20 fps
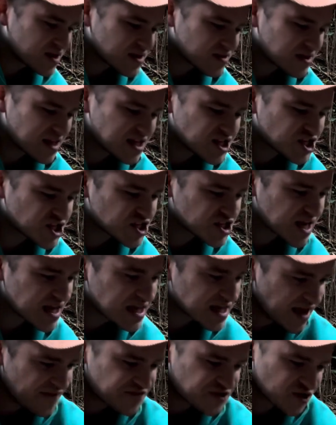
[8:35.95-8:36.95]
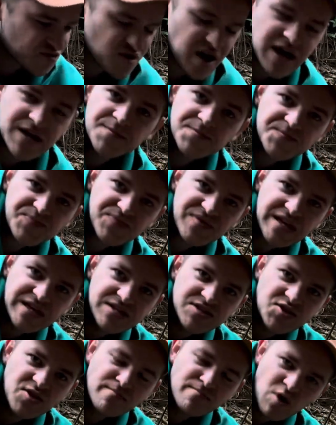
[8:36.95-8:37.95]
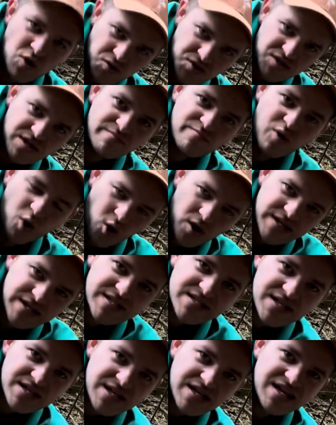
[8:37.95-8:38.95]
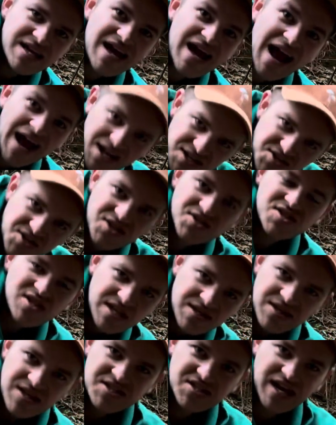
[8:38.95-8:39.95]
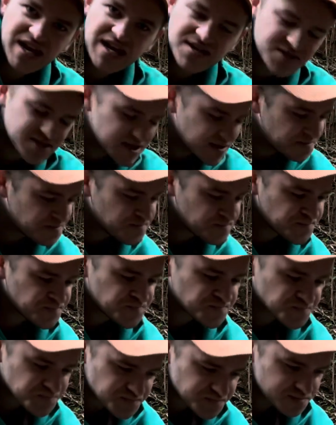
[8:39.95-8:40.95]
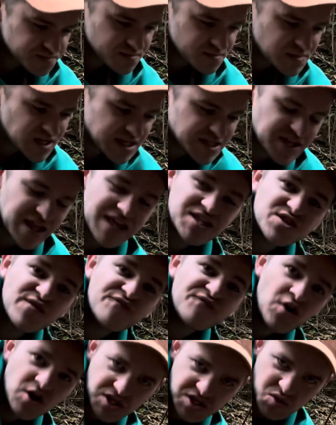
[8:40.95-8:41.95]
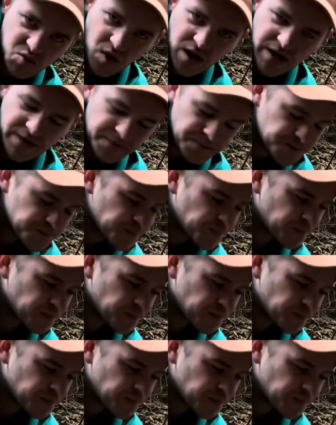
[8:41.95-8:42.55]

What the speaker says: let's just say left and right is the most important axis in this case. So that's the first one.